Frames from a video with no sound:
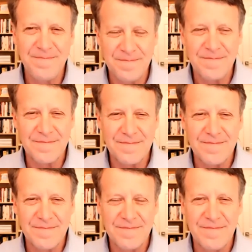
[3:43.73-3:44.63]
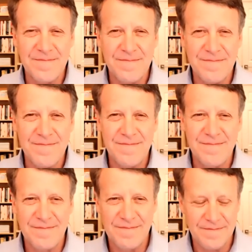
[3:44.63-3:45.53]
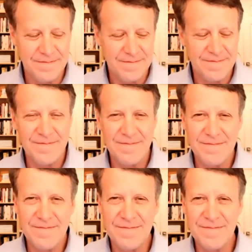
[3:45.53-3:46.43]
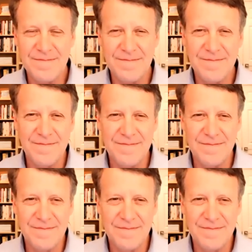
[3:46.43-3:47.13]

(not speaking)